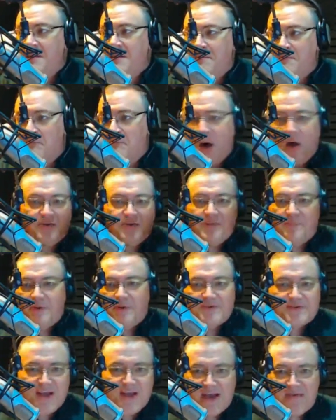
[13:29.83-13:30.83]

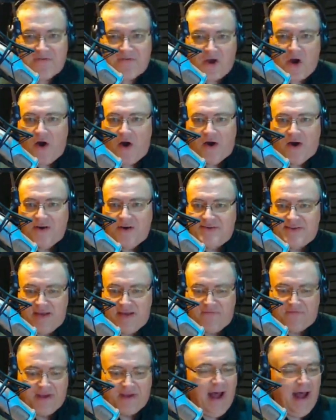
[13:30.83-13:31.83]
multiple safeguards.
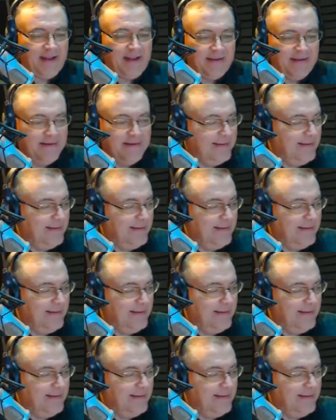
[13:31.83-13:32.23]
They've got